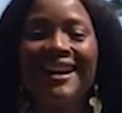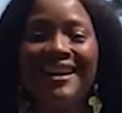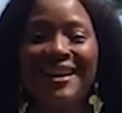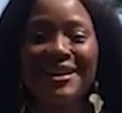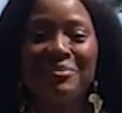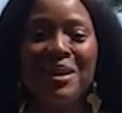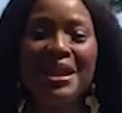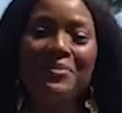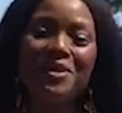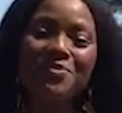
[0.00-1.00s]
Hi, my
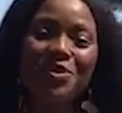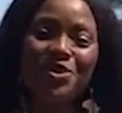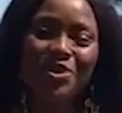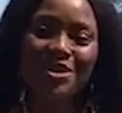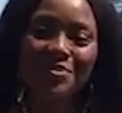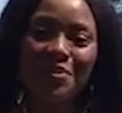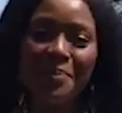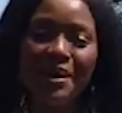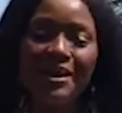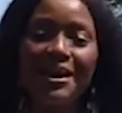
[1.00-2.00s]
name is Musonda
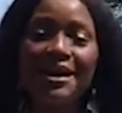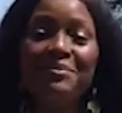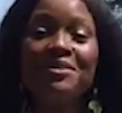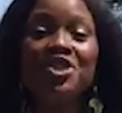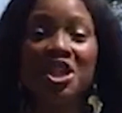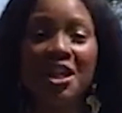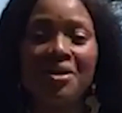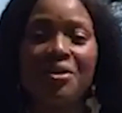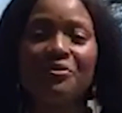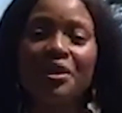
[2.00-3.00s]
Mumba and I'm the
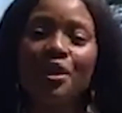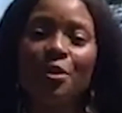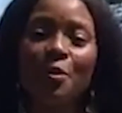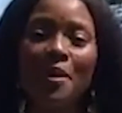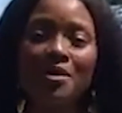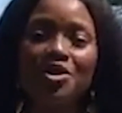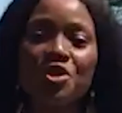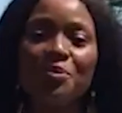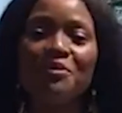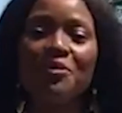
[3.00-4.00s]
chair of the Global
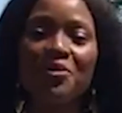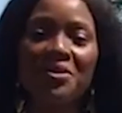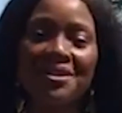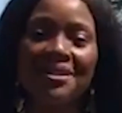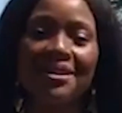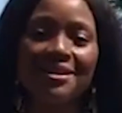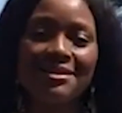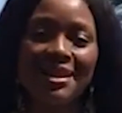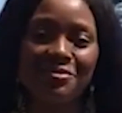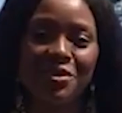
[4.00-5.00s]
Partnership on Forest and
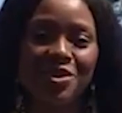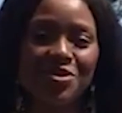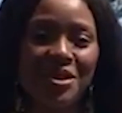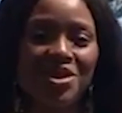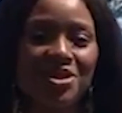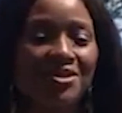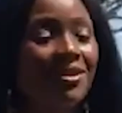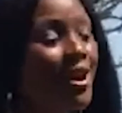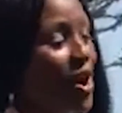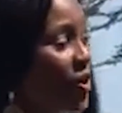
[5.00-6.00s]
Landscape Restoration.
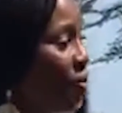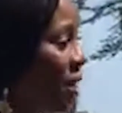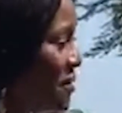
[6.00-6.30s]
Where